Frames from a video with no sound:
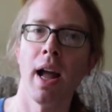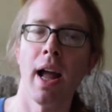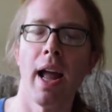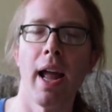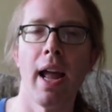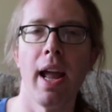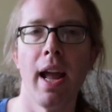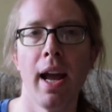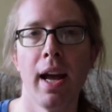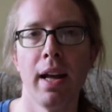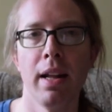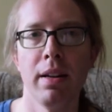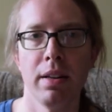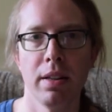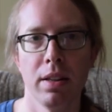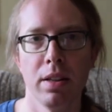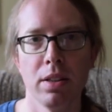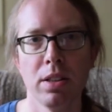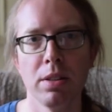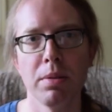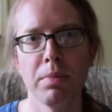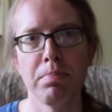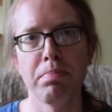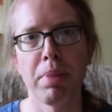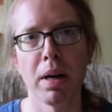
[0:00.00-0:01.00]
and
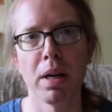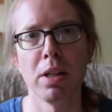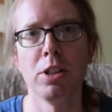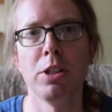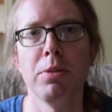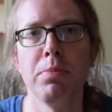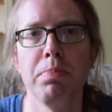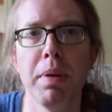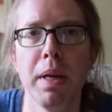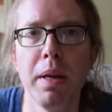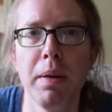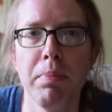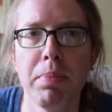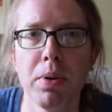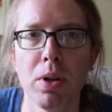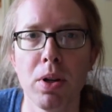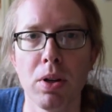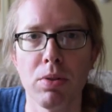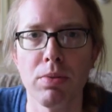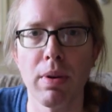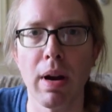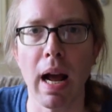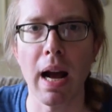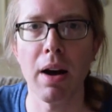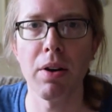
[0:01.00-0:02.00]
there's a bunch of people
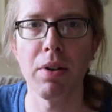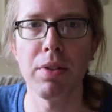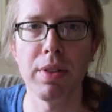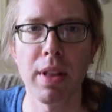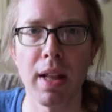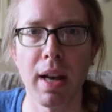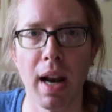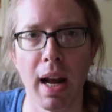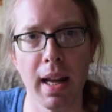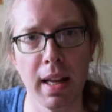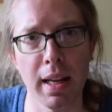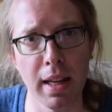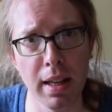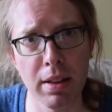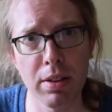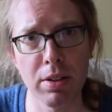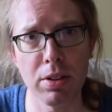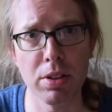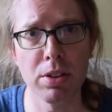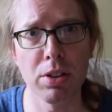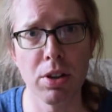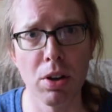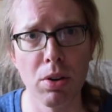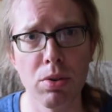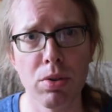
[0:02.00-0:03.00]
around that I
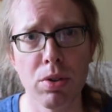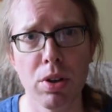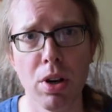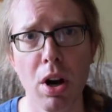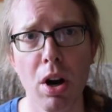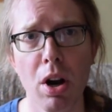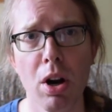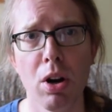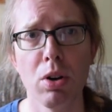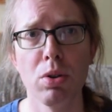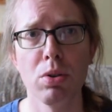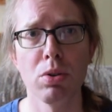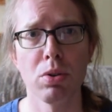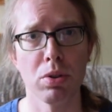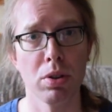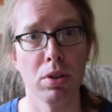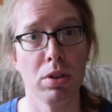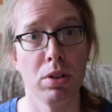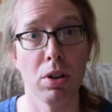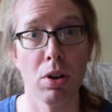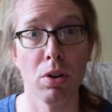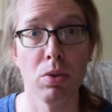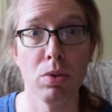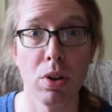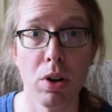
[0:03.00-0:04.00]
either don't know or
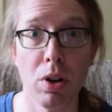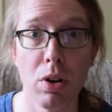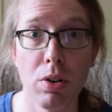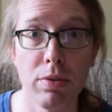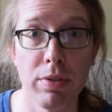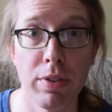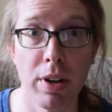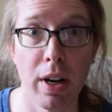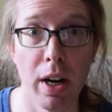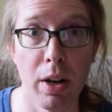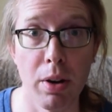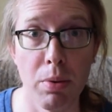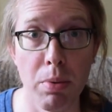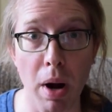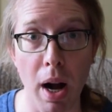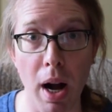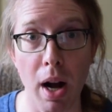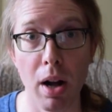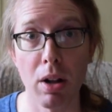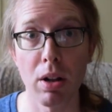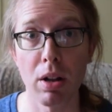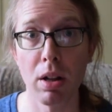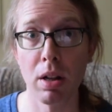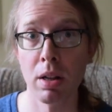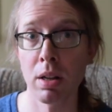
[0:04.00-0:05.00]
don't know very
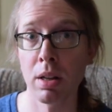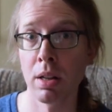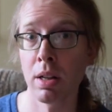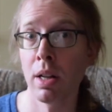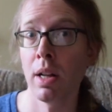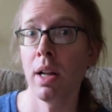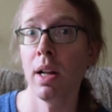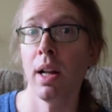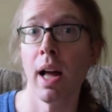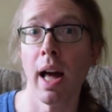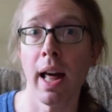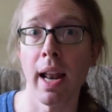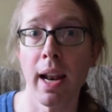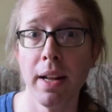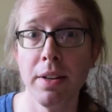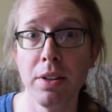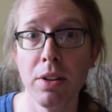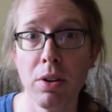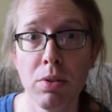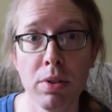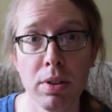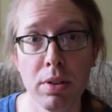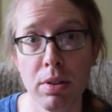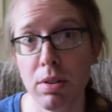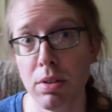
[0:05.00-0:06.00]
well, and I
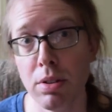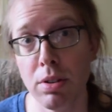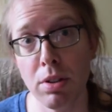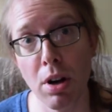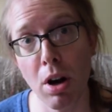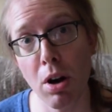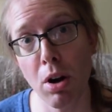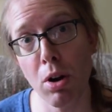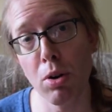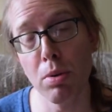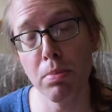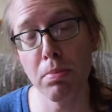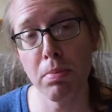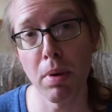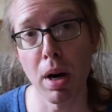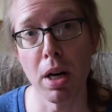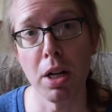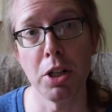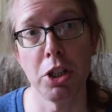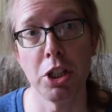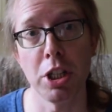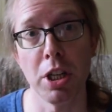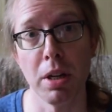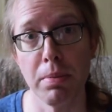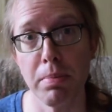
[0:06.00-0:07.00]
don't know
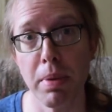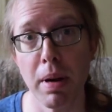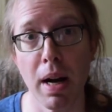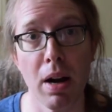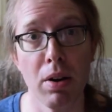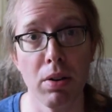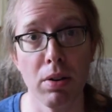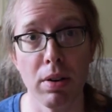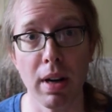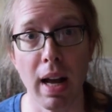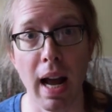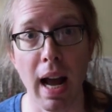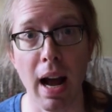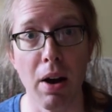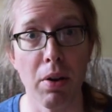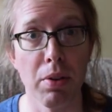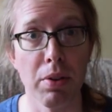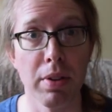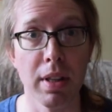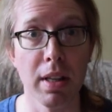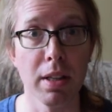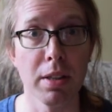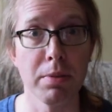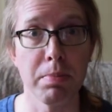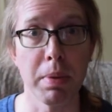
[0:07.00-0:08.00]
much about how
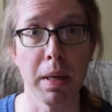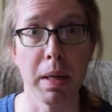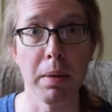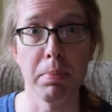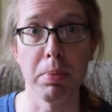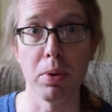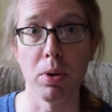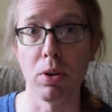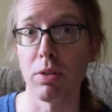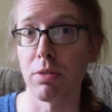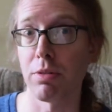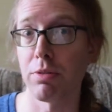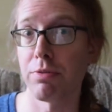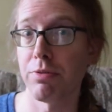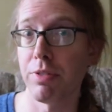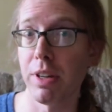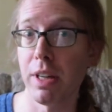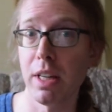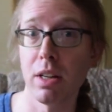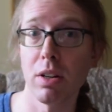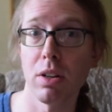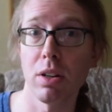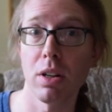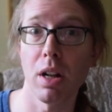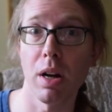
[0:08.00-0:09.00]
these people
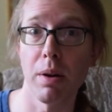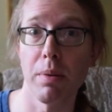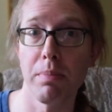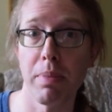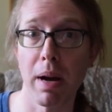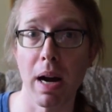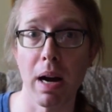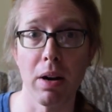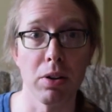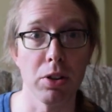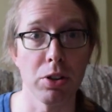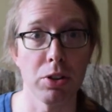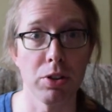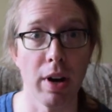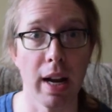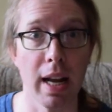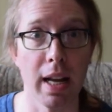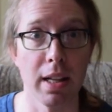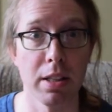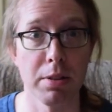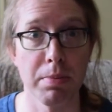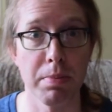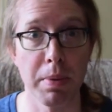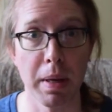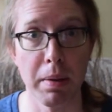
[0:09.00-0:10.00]
feel about
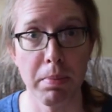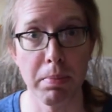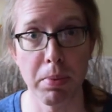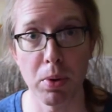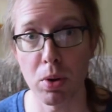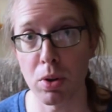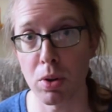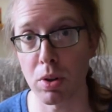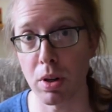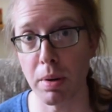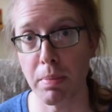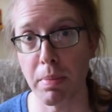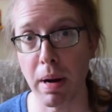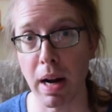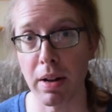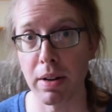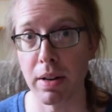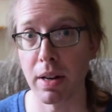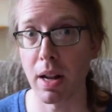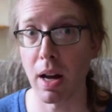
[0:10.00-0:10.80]
trans people or about